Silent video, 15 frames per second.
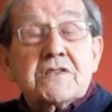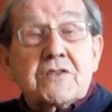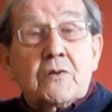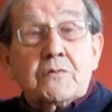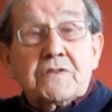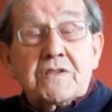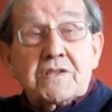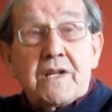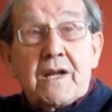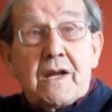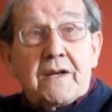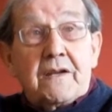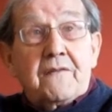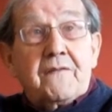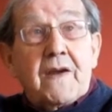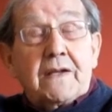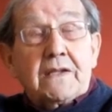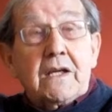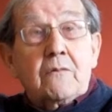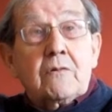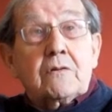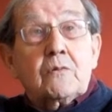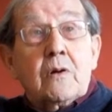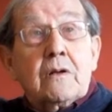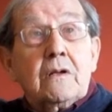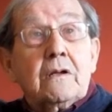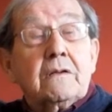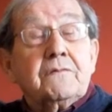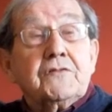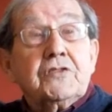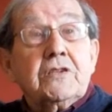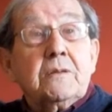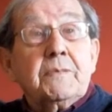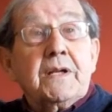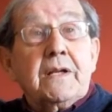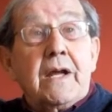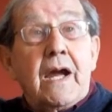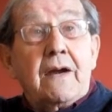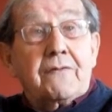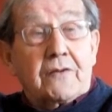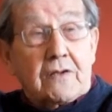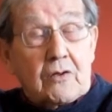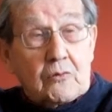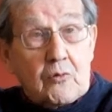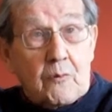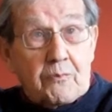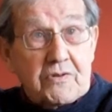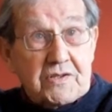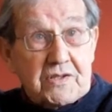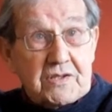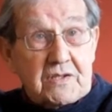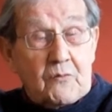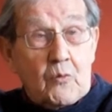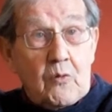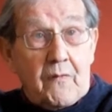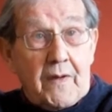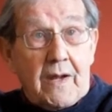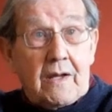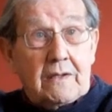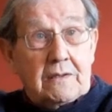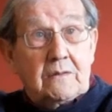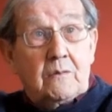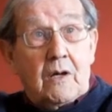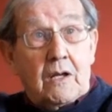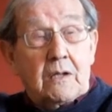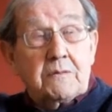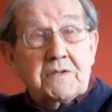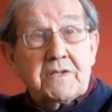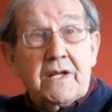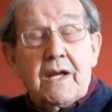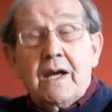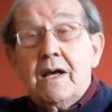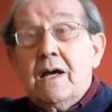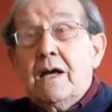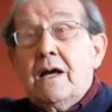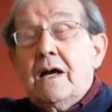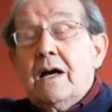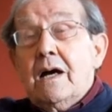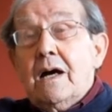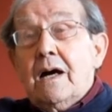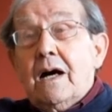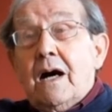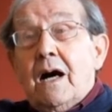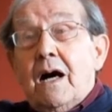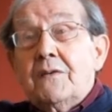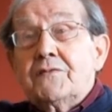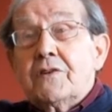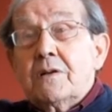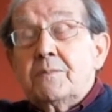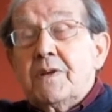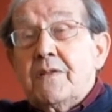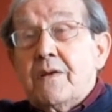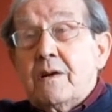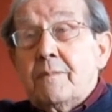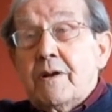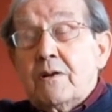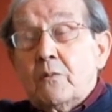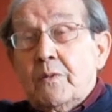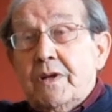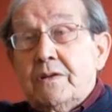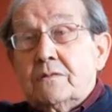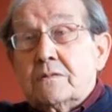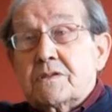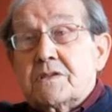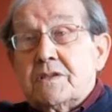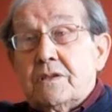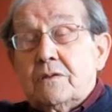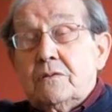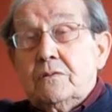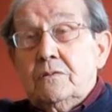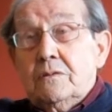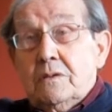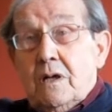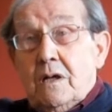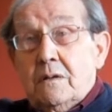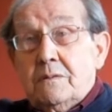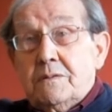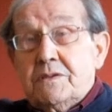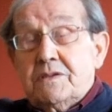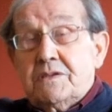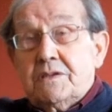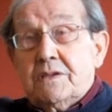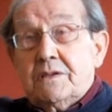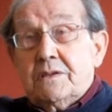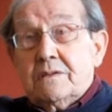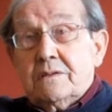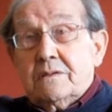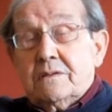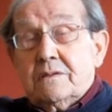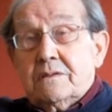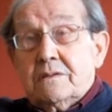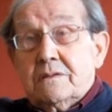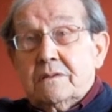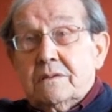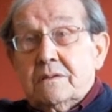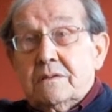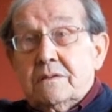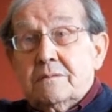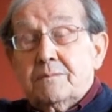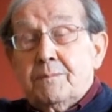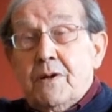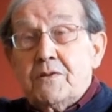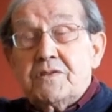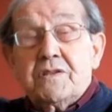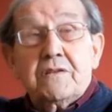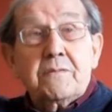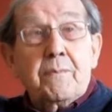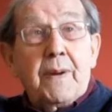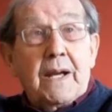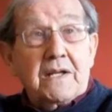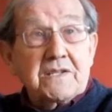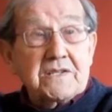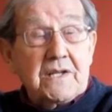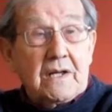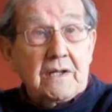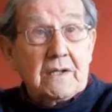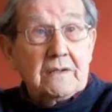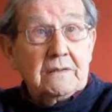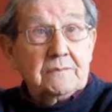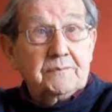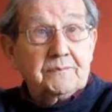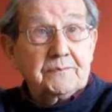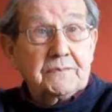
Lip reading: soldiers there, and in fact there were quite a lot of German Africa Corps prisoners of war there while I was there. After I'd been there about a week or so, I was posted to Palestine